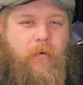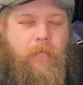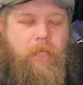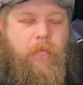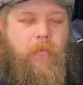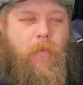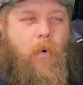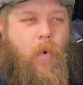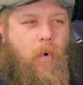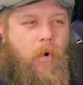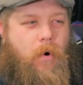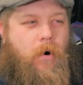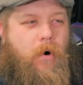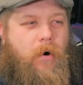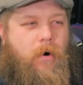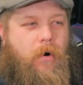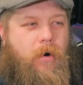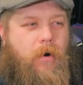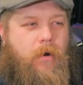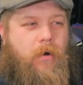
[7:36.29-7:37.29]

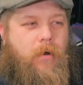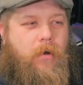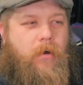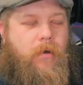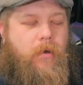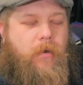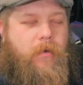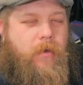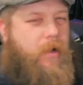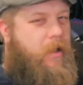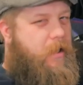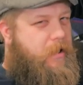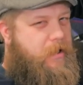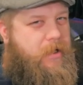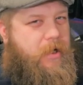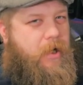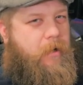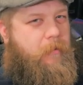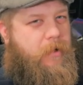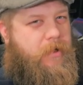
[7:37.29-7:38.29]
more than a
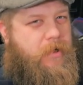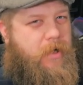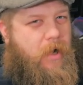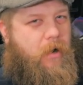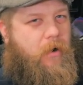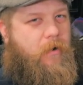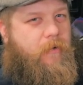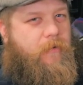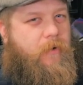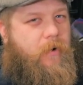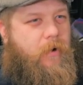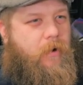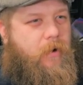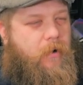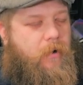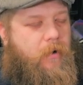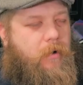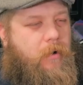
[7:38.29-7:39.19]
cinematographer?